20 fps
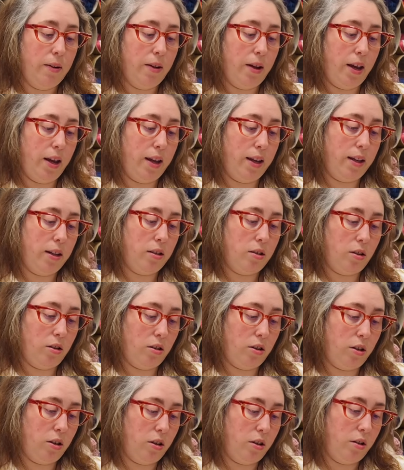a
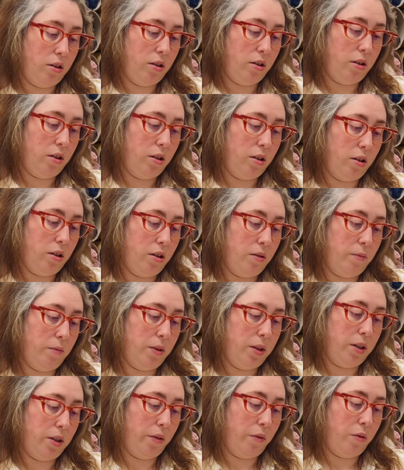sock yarn. Is
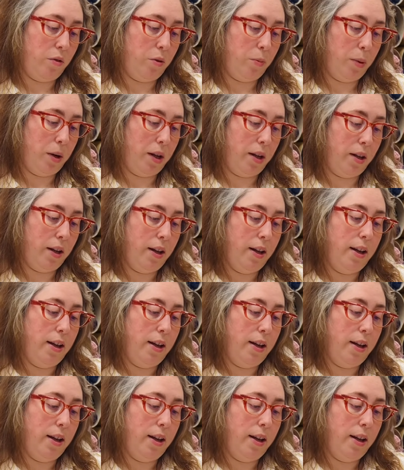it 4-ply?